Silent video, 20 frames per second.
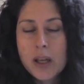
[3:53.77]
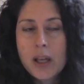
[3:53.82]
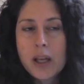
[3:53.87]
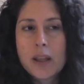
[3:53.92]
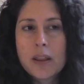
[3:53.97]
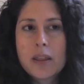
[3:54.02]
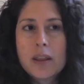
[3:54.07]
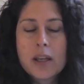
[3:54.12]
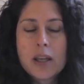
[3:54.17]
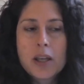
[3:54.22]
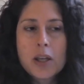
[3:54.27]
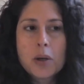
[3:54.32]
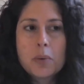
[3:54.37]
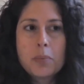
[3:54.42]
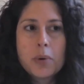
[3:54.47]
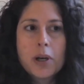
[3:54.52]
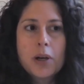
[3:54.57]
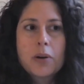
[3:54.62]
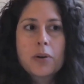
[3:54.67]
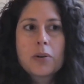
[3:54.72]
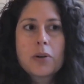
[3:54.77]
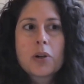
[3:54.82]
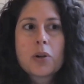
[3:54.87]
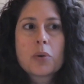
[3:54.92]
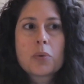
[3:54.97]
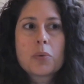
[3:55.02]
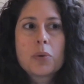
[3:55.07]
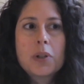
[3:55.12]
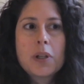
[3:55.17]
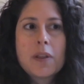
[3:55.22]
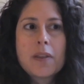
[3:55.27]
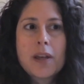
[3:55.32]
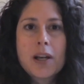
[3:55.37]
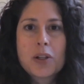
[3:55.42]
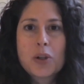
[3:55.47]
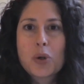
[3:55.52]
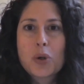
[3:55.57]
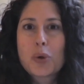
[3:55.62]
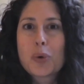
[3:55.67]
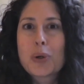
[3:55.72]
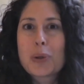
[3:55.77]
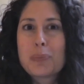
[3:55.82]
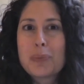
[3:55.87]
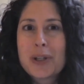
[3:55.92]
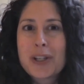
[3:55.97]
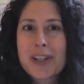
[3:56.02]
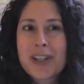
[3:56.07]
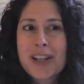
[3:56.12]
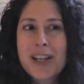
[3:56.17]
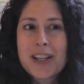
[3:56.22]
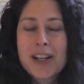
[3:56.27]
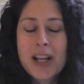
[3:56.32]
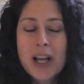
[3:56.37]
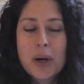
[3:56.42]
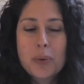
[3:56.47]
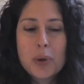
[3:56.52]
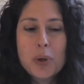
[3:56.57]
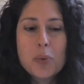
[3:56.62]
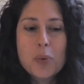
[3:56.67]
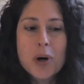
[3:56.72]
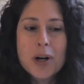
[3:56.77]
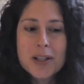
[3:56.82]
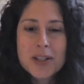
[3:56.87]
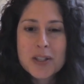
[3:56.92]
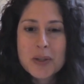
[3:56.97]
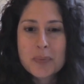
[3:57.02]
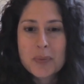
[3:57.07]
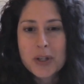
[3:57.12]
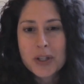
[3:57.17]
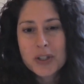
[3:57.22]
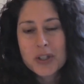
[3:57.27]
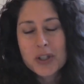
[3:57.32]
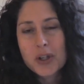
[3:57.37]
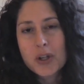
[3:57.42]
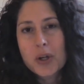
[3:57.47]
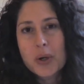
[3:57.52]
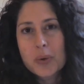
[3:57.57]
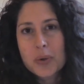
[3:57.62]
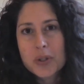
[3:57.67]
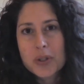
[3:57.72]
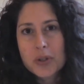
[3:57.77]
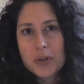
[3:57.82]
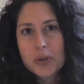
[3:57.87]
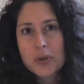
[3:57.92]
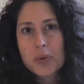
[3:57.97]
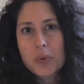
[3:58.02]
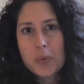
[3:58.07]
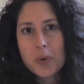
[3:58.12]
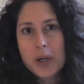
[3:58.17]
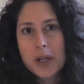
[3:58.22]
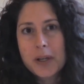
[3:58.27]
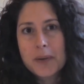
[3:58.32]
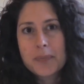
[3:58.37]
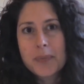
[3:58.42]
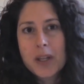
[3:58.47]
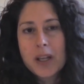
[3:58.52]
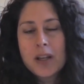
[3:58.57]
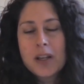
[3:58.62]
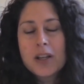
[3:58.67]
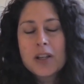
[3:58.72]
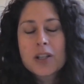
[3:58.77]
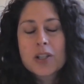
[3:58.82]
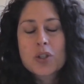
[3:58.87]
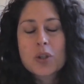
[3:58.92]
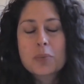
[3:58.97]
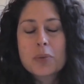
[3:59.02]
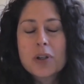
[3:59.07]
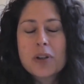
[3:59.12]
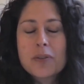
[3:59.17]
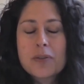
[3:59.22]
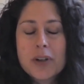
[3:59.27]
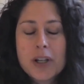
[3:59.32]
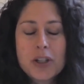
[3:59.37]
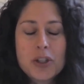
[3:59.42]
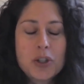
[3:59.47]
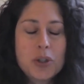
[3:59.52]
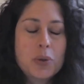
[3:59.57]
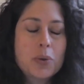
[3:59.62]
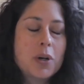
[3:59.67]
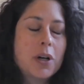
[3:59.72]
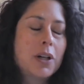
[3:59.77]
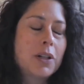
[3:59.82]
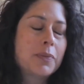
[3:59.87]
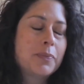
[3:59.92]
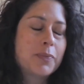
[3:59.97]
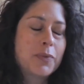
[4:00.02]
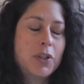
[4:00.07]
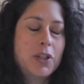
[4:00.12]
and thinking about really that gripping and how we want something to go a certain way. So I'm going to invite you all